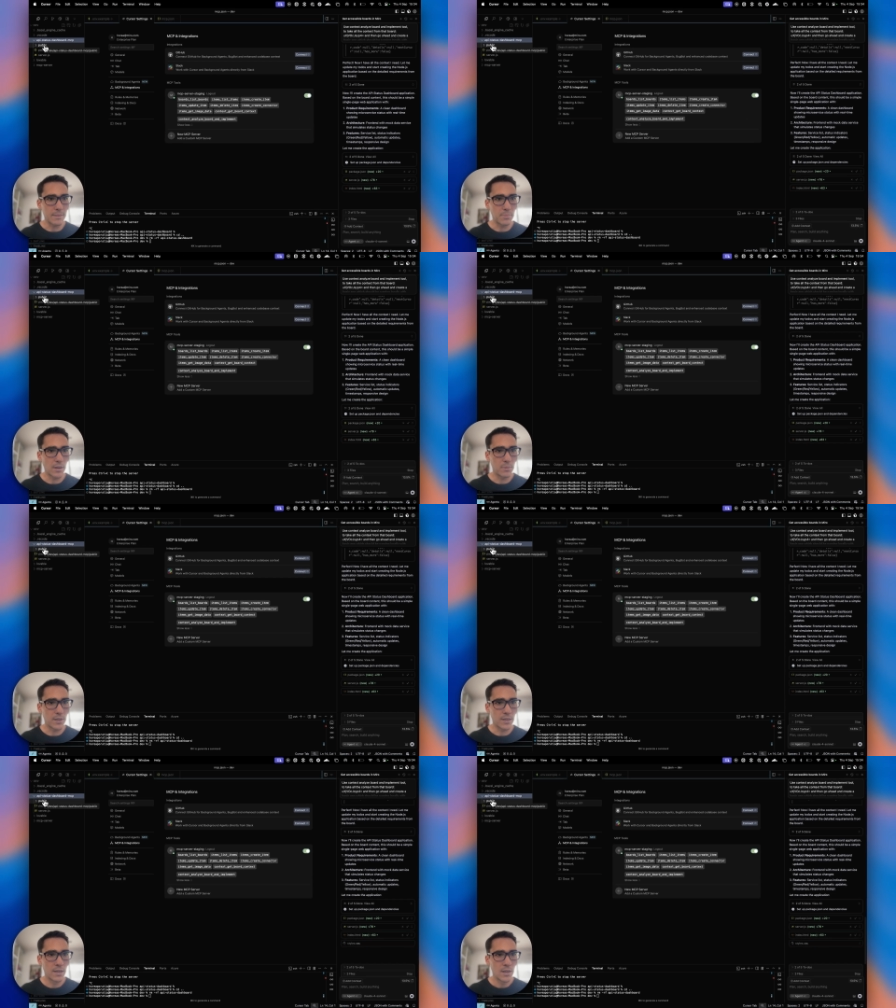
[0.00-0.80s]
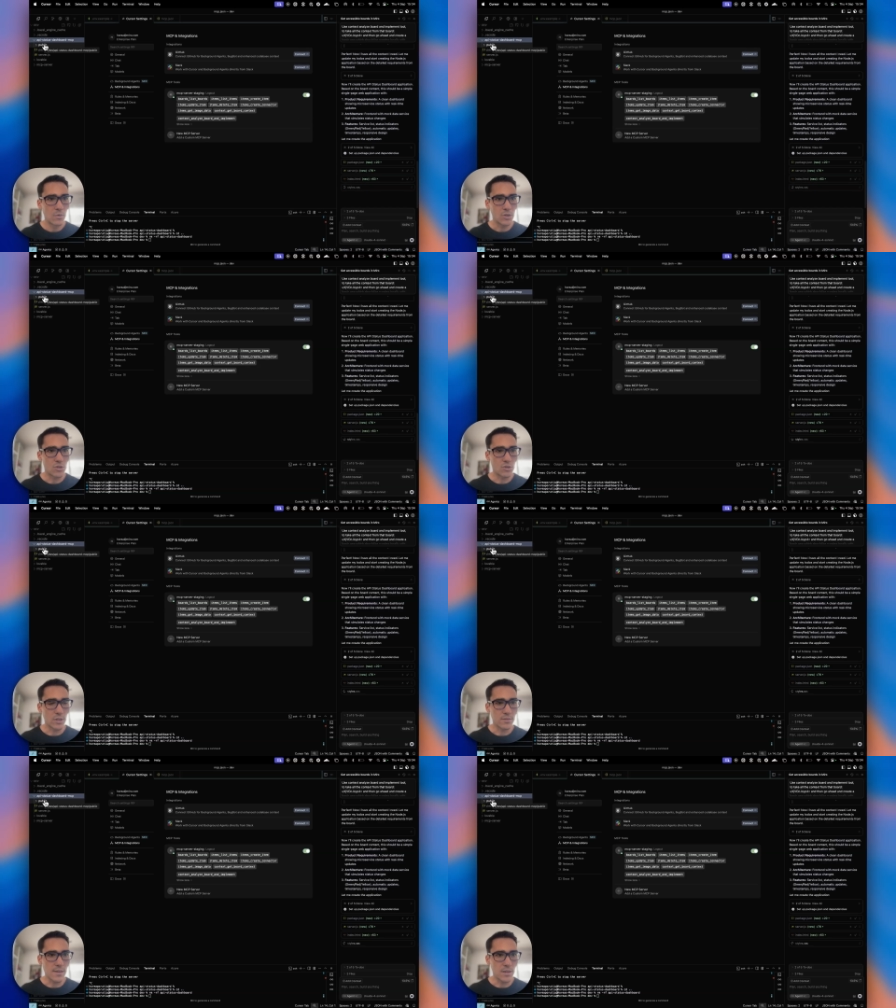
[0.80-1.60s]
the public, which is
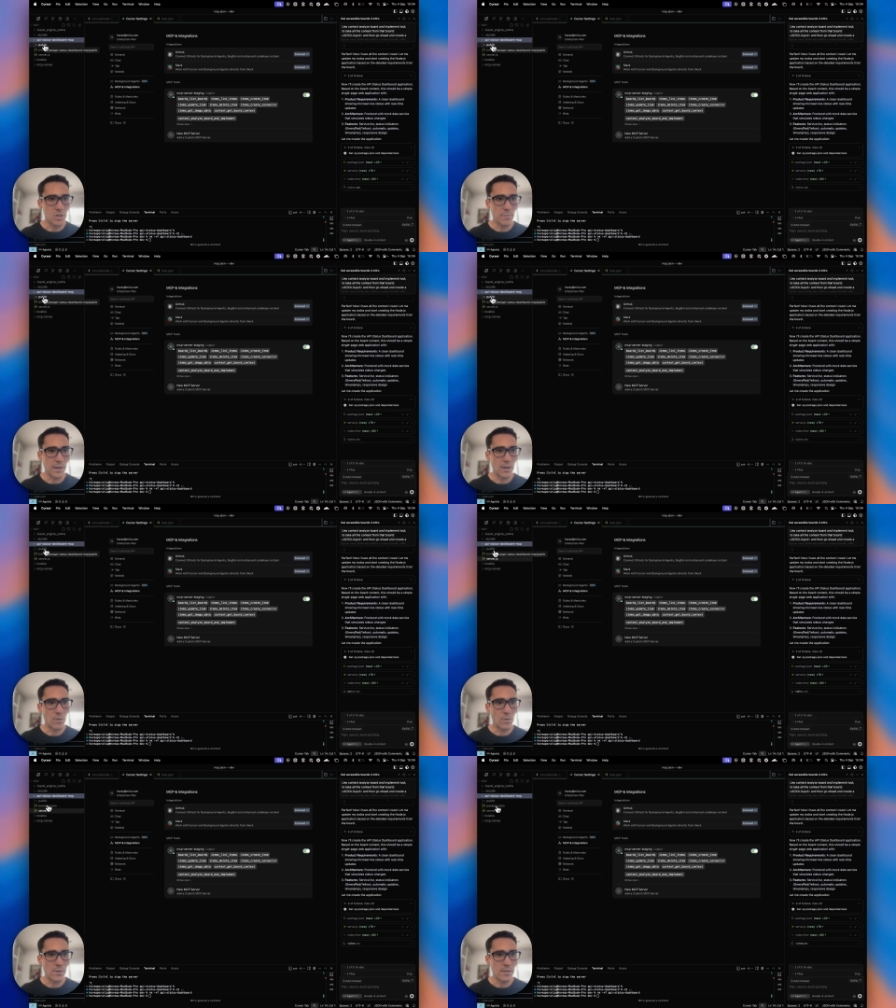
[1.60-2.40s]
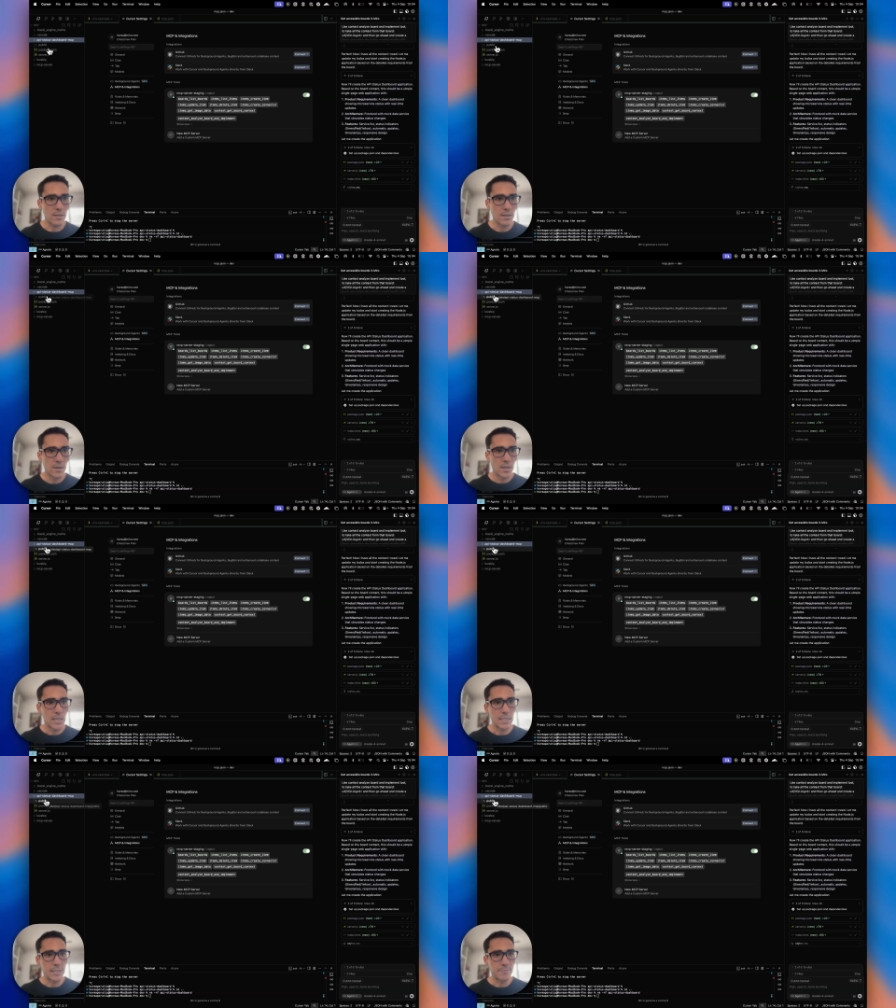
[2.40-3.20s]
just the HTML or the
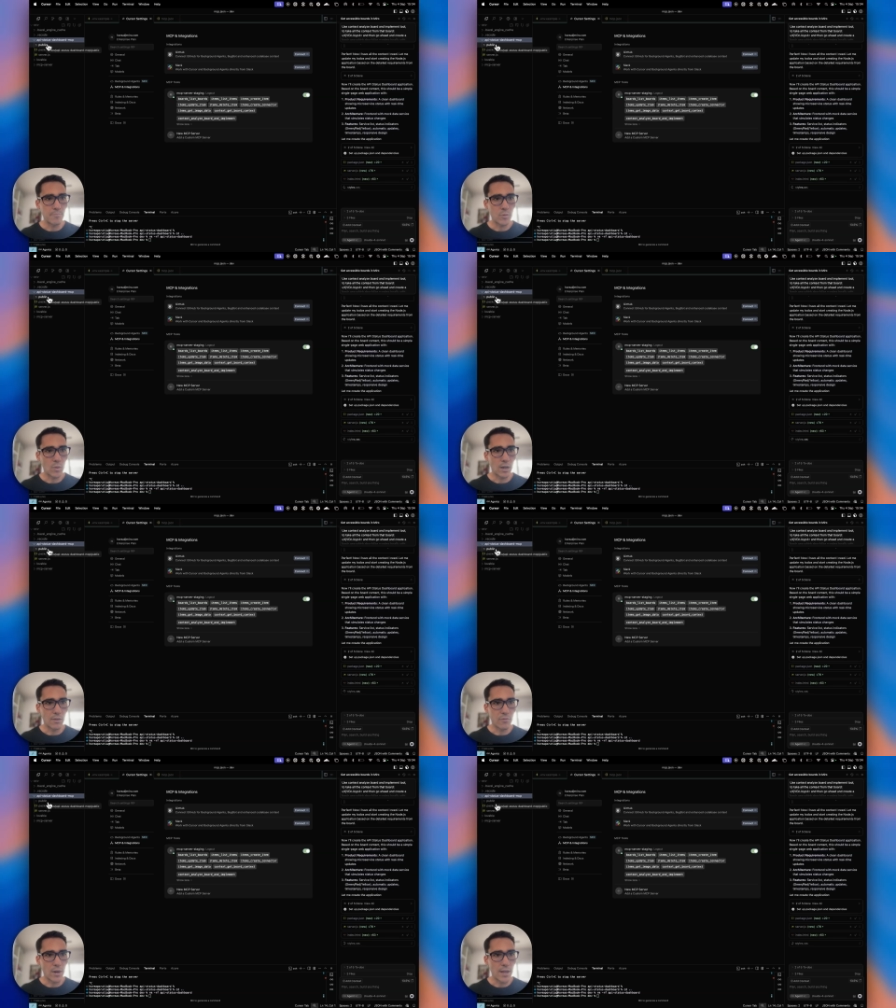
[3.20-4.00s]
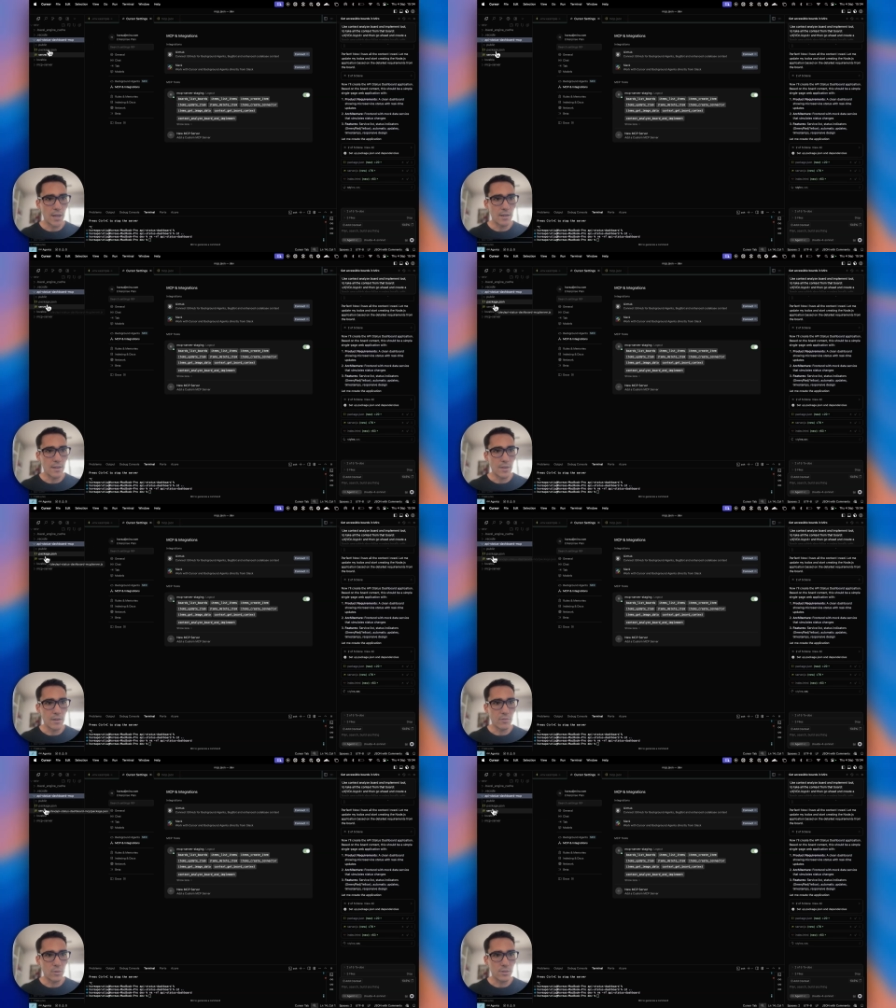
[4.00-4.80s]
um, uh, front end, and then
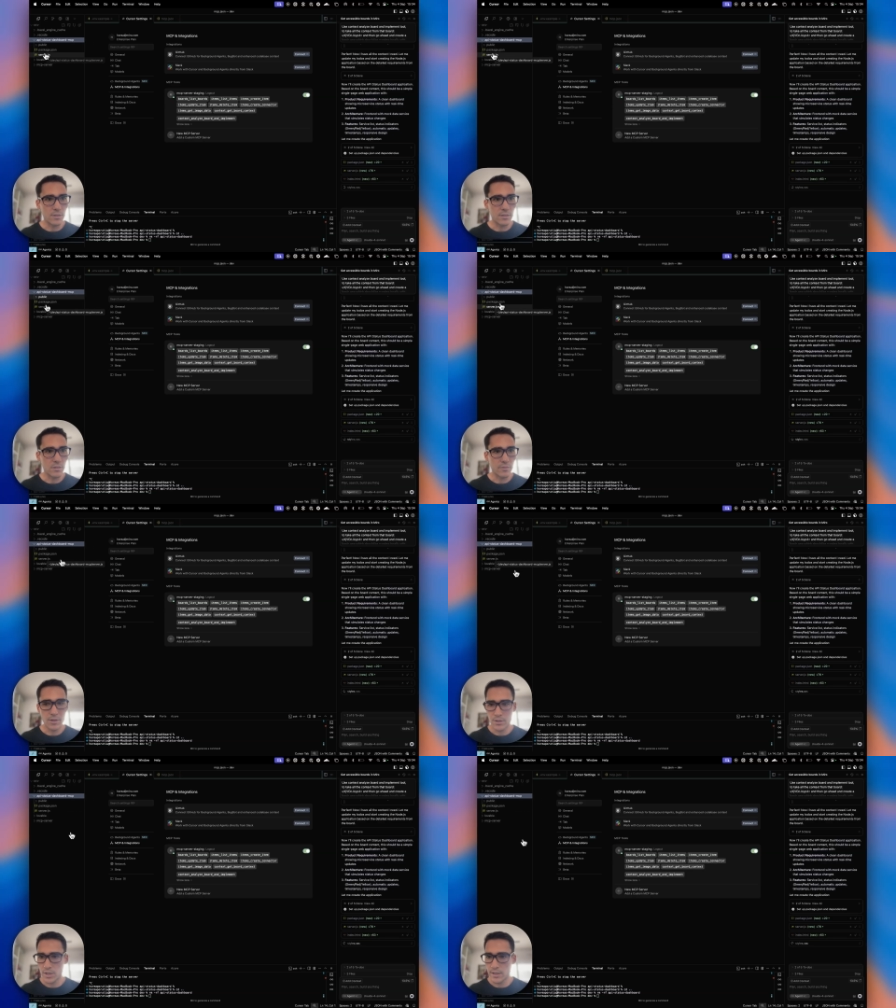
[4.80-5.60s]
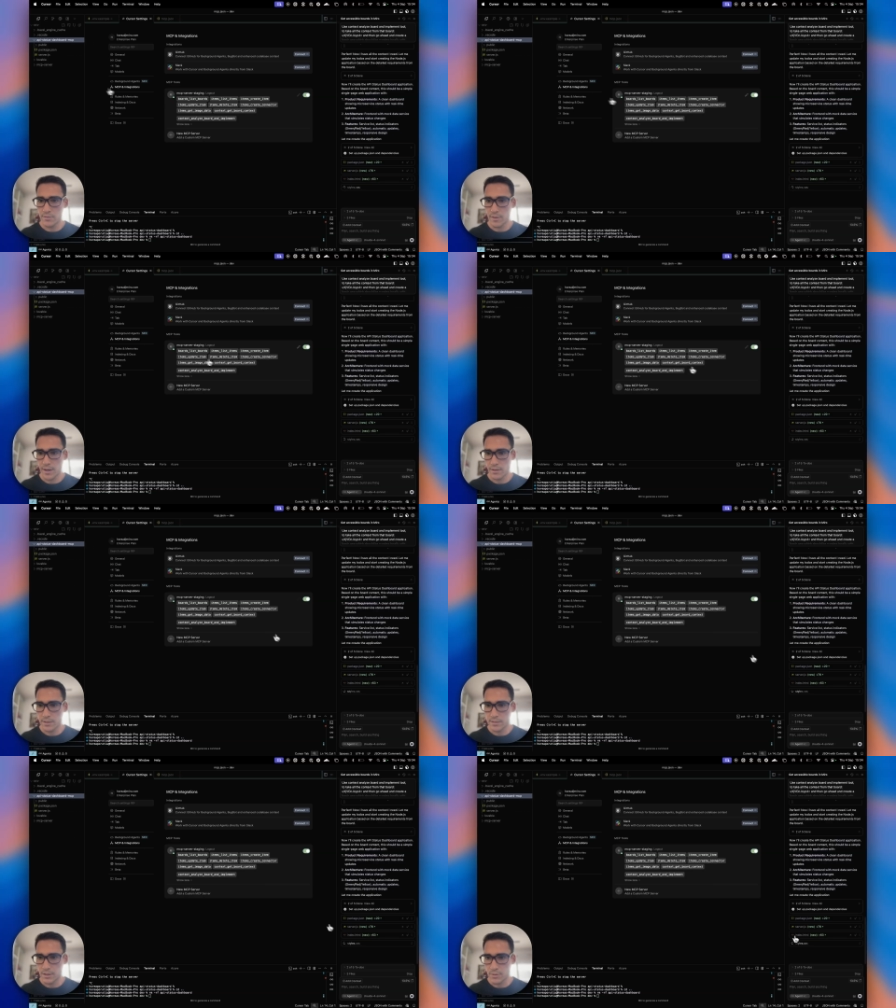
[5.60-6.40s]
of course the server.js file,
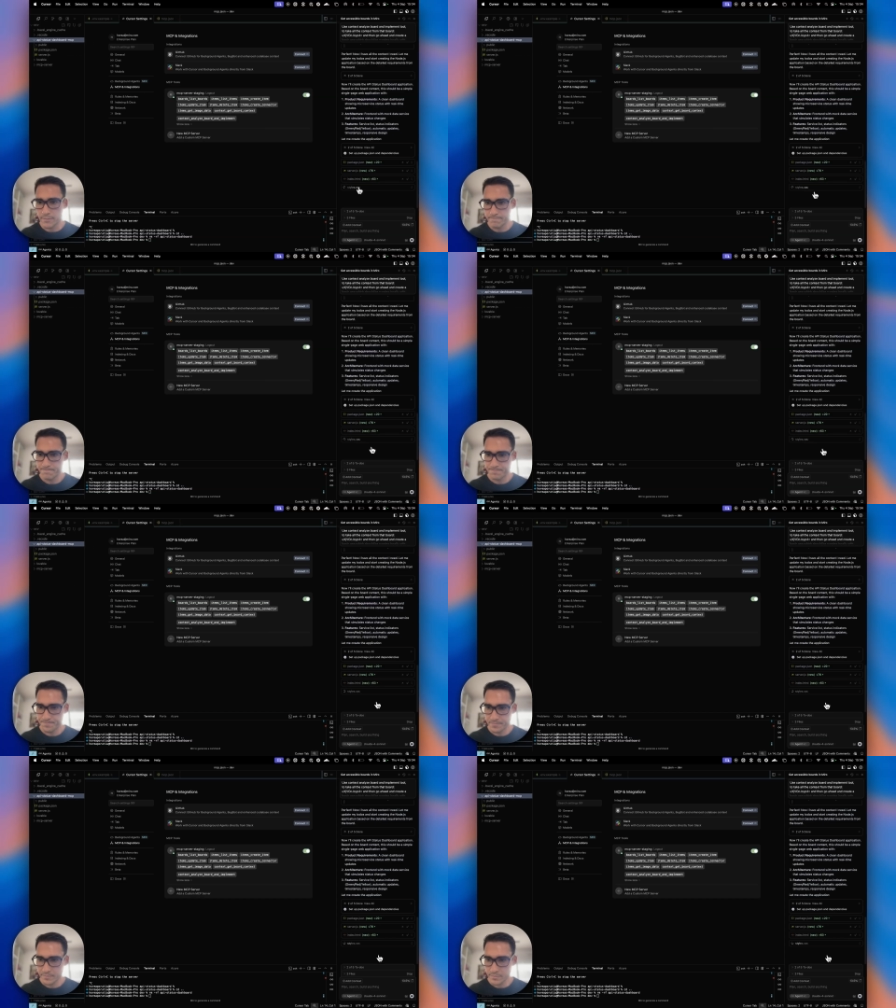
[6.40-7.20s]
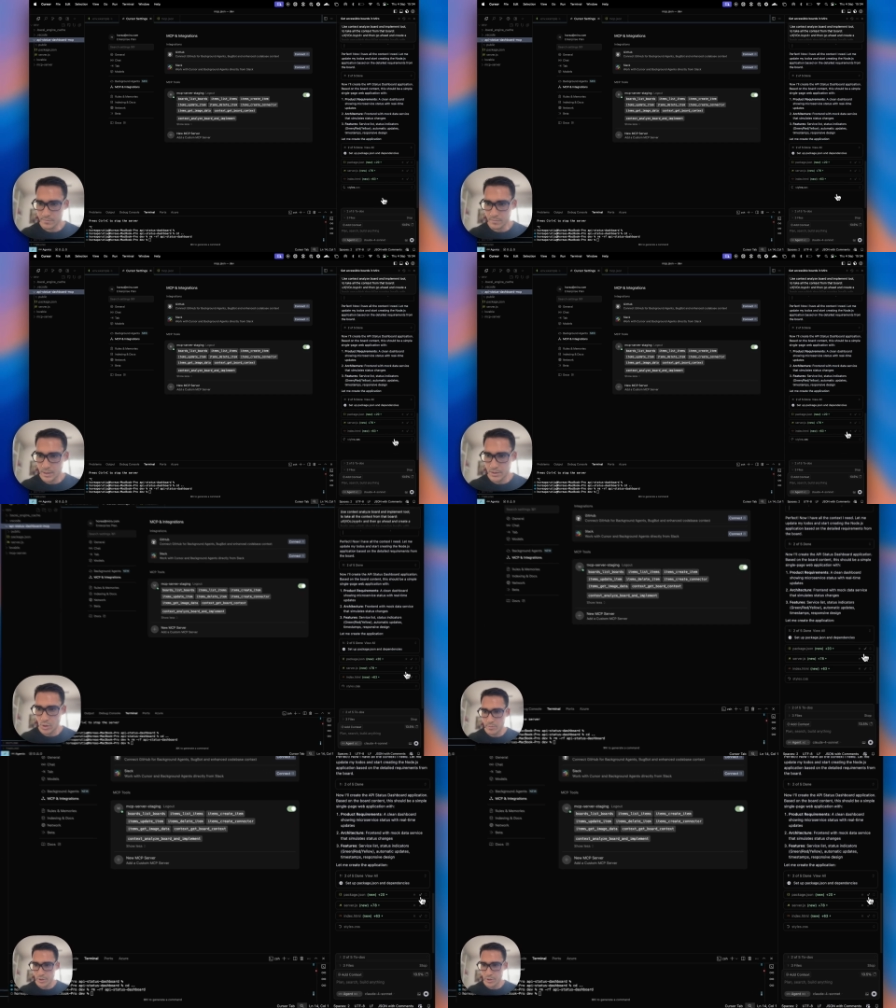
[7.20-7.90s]
etc. So